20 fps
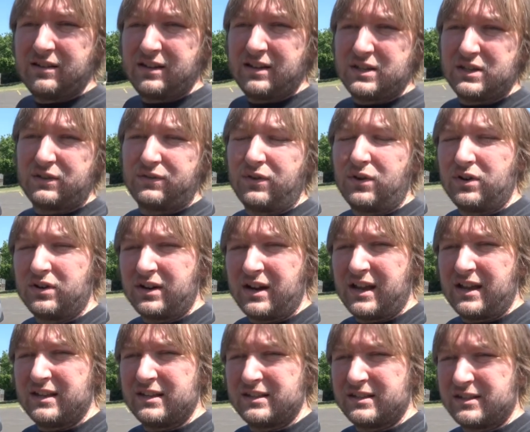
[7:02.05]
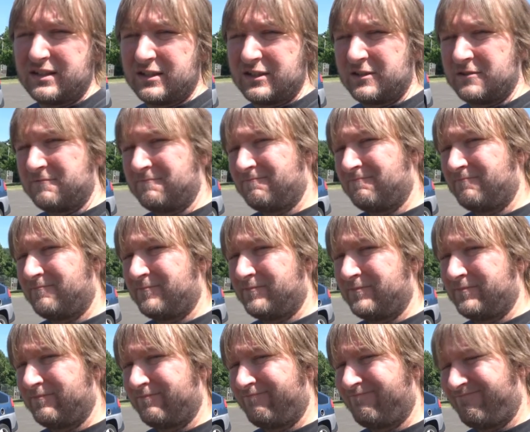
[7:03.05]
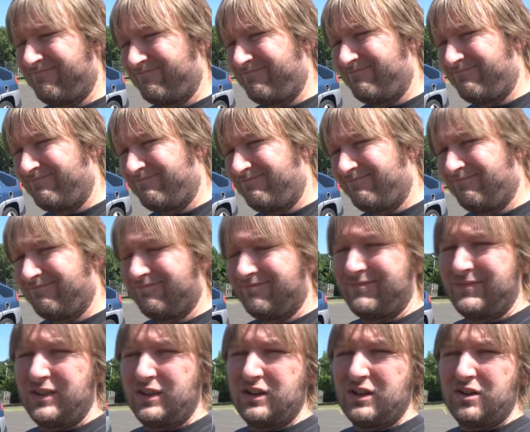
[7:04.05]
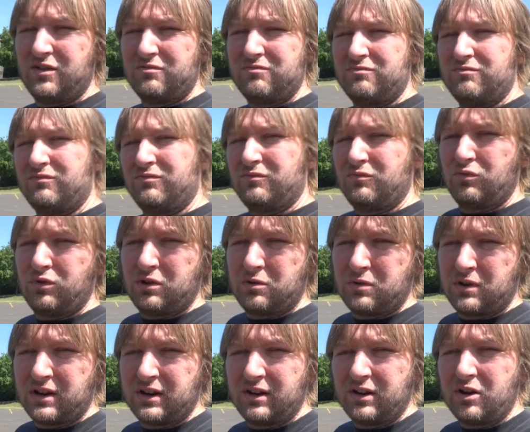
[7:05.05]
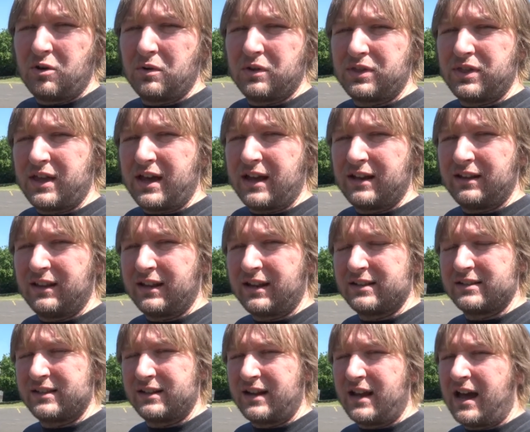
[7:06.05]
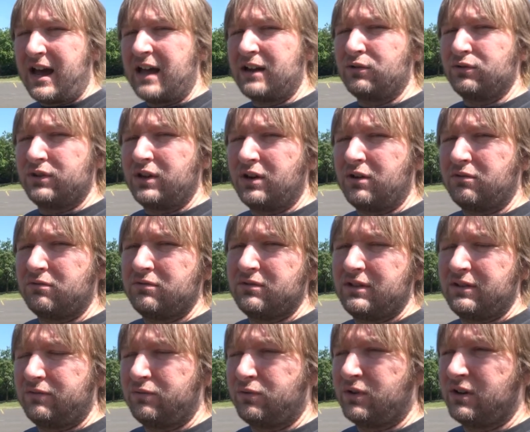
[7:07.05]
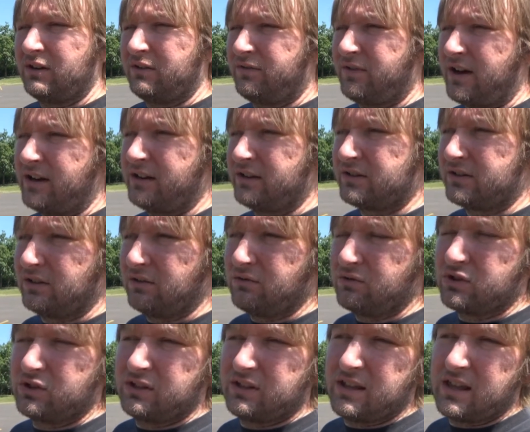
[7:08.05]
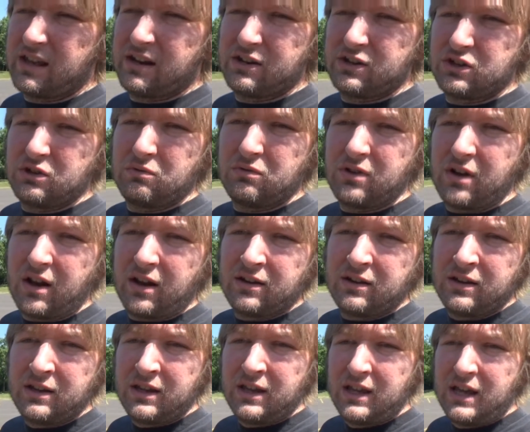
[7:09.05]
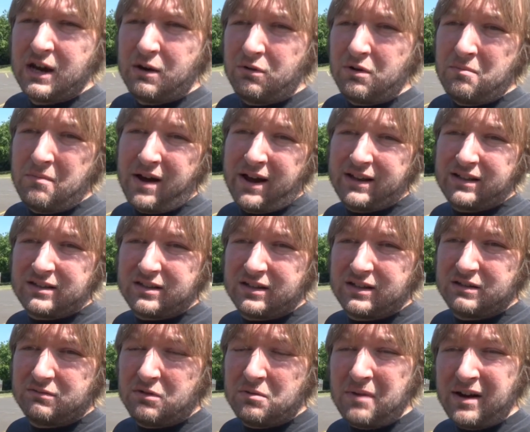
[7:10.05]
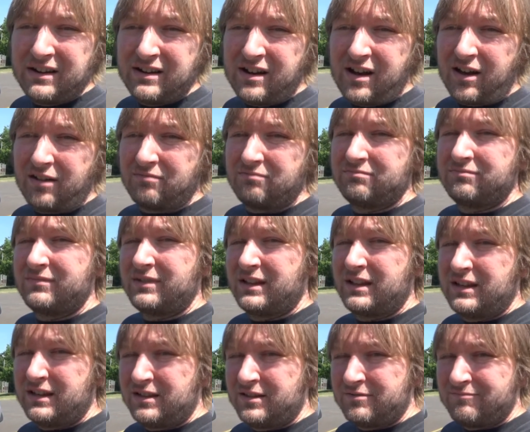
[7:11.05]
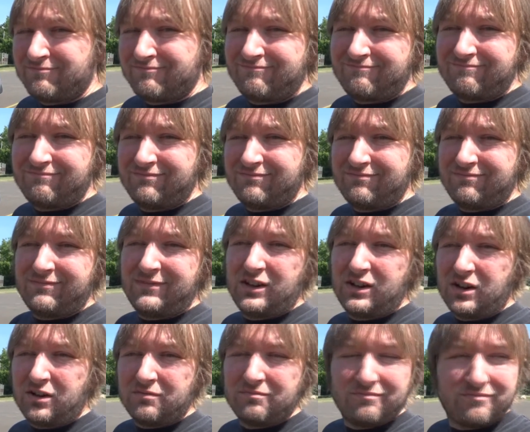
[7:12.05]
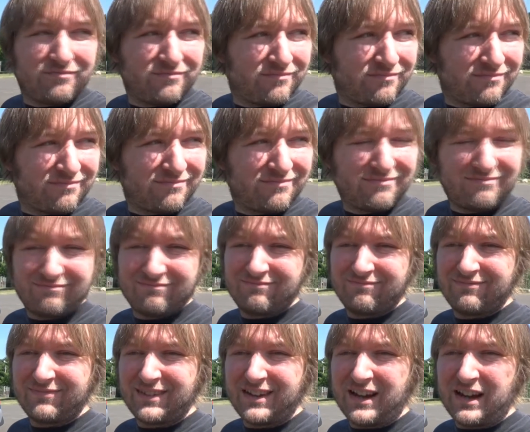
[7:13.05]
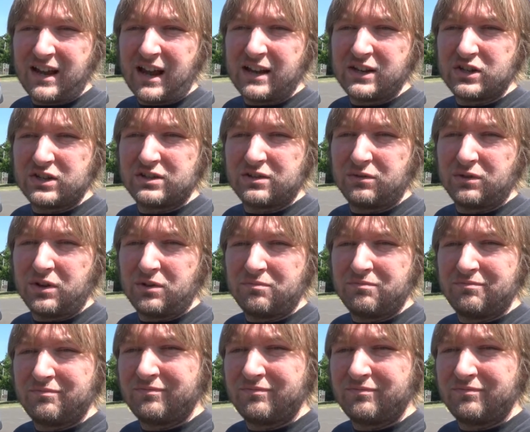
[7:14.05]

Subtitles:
as far as, you know, where we're going to go with that. And like I said, I don't know if we're going to find a solution to that issue or not. We might not. You know, I just don't know.